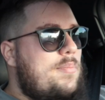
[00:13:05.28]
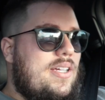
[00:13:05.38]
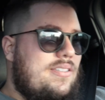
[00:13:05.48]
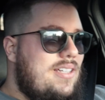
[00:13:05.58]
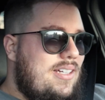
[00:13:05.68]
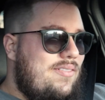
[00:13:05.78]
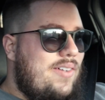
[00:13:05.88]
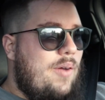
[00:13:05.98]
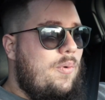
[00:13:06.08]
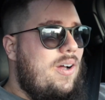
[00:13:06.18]
Mustang if
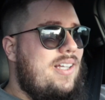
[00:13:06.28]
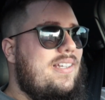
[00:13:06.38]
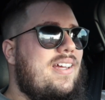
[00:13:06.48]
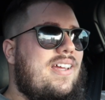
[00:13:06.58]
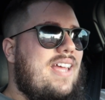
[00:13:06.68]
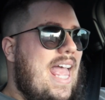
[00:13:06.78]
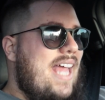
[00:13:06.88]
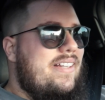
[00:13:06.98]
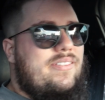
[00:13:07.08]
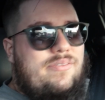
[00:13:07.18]
I want
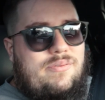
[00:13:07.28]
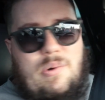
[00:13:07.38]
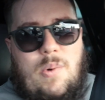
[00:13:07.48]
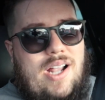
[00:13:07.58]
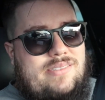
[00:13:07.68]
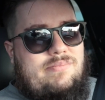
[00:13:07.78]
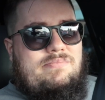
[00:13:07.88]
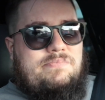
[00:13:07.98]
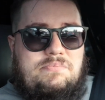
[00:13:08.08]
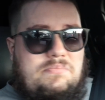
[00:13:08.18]
and run
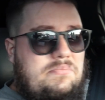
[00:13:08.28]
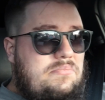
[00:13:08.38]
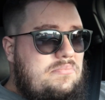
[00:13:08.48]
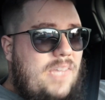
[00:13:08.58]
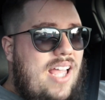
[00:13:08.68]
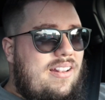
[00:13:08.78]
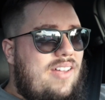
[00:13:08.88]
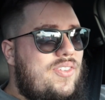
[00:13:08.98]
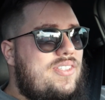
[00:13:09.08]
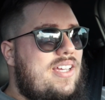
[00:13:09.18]

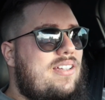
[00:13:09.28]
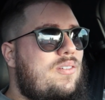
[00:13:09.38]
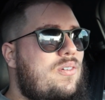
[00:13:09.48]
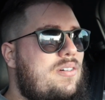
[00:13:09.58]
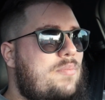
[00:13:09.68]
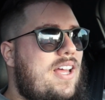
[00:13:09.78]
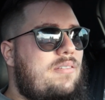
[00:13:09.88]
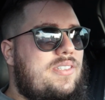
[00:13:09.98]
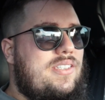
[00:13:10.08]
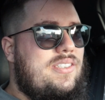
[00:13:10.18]
11-second quarter mile
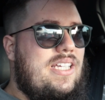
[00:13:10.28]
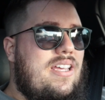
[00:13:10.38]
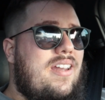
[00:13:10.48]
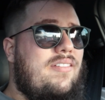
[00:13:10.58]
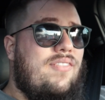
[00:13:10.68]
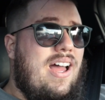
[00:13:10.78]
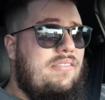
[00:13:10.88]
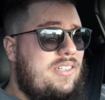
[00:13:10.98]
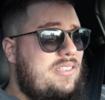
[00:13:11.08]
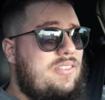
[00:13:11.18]
with just
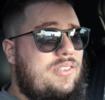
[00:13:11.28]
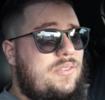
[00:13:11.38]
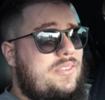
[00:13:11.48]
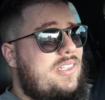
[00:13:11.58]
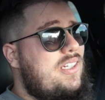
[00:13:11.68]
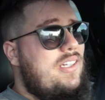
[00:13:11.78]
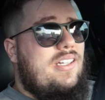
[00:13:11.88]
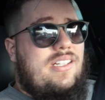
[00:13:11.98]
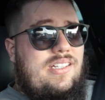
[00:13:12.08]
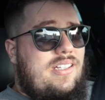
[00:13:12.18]
E85 and a tune.
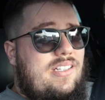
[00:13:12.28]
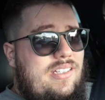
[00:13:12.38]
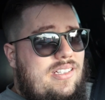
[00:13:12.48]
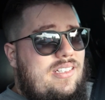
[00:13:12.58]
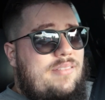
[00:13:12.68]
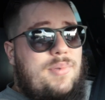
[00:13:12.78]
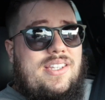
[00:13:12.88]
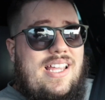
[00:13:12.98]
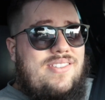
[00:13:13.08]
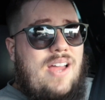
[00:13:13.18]
But
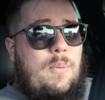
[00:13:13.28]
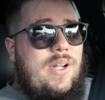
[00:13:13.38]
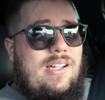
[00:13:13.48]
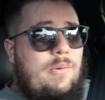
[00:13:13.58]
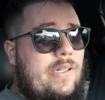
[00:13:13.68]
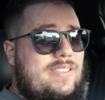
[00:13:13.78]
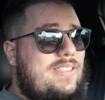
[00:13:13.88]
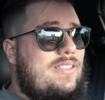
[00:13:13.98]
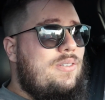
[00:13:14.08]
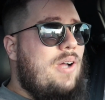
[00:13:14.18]
that's not what I want to
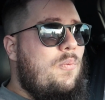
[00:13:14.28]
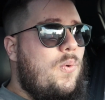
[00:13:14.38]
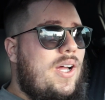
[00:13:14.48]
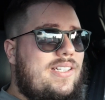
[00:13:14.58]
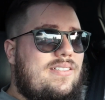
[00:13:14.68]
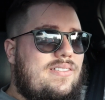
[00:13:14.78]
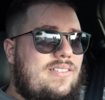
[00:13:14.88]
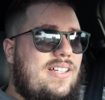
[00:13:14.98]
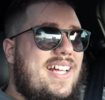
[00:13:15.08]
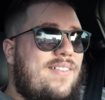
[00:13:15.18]
do. I want
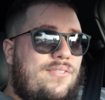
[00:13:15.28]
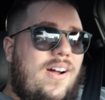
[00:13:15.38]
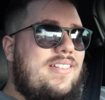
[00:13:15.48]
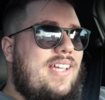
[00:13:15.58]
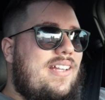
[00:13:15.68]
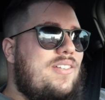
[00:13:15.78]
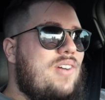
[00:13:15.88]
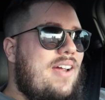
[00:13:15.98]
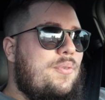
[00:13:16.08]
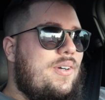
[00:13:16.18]
a fun daily
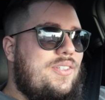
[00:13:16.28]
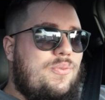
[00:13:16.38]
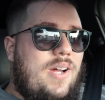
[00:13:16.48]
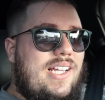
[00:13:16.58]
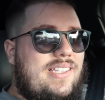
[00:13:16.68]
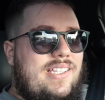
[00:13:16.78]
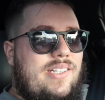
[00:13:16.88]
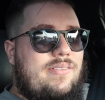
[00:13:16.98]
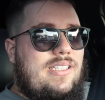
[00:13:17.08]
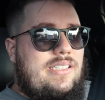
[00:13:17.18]
driver as well at the
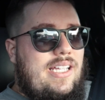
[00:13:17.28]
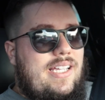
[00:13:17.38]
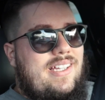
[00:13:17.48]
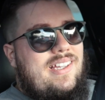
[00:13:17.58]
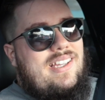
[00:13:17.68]
end of the day.